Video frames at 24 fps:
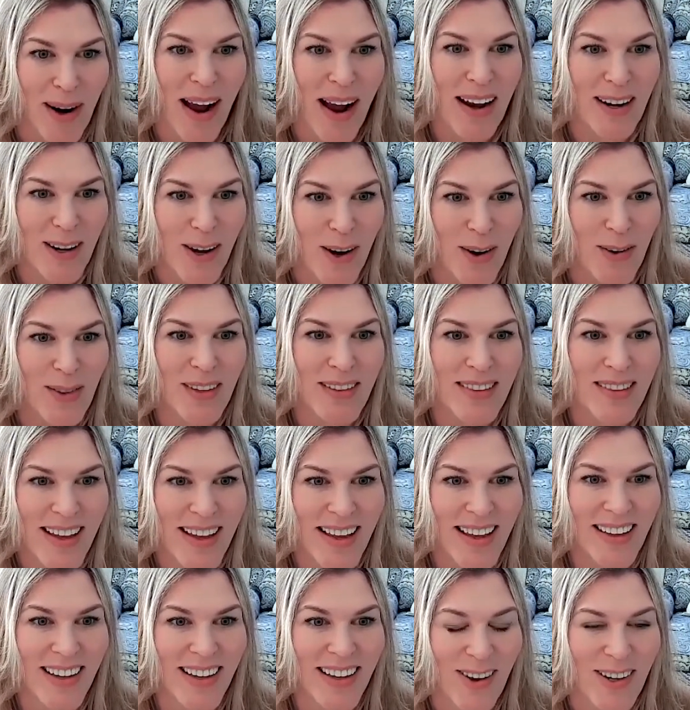I know that they
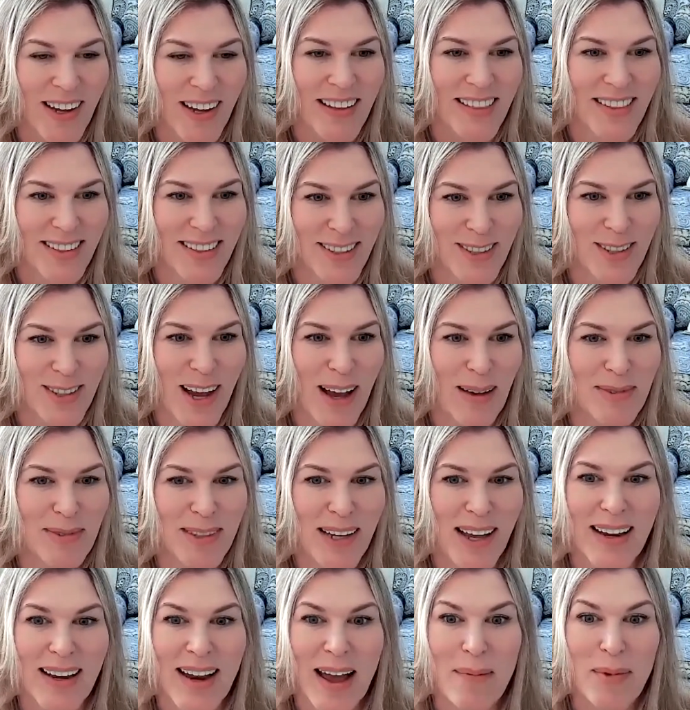can go get this job
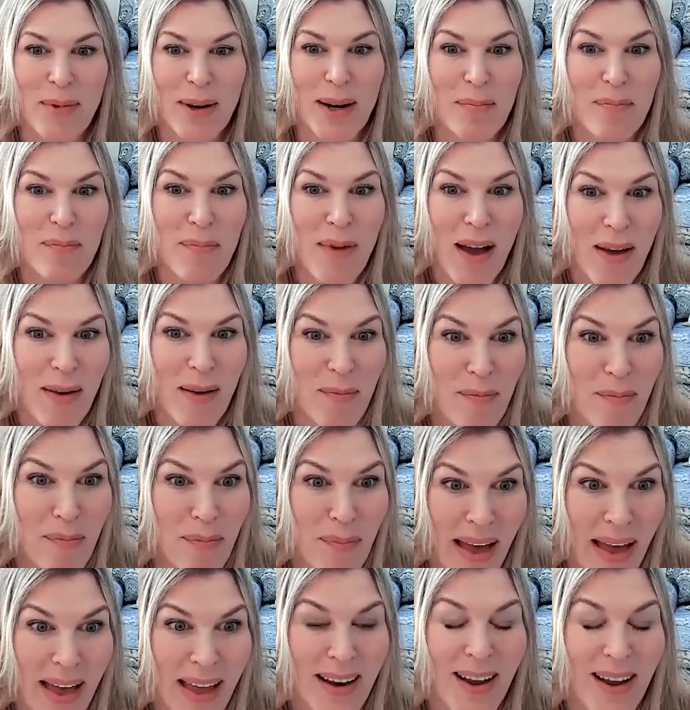done. I'm going to
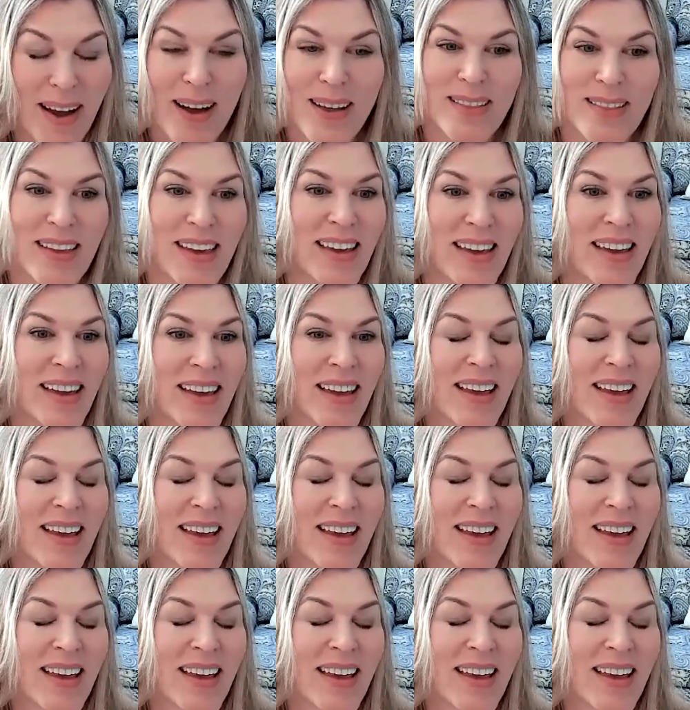bet on the